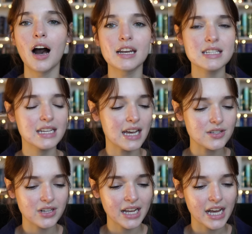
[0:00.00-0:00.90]
Honestly,
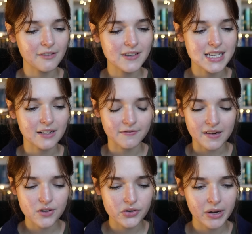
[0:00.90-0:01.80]
yesterday kind of feels like a
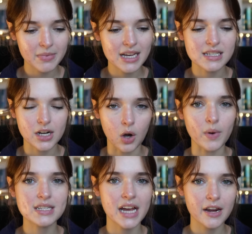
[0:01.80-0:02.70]
fever dream because it
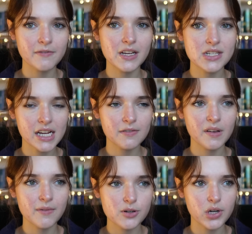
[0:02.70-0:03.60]
always kind of feels like a
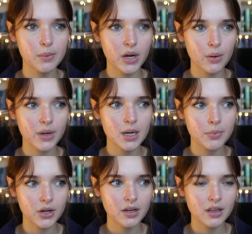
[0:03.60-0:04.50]
fever dream when I read a
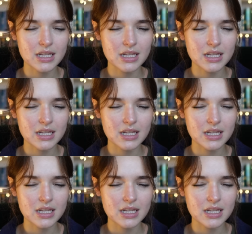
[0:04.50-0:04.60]
book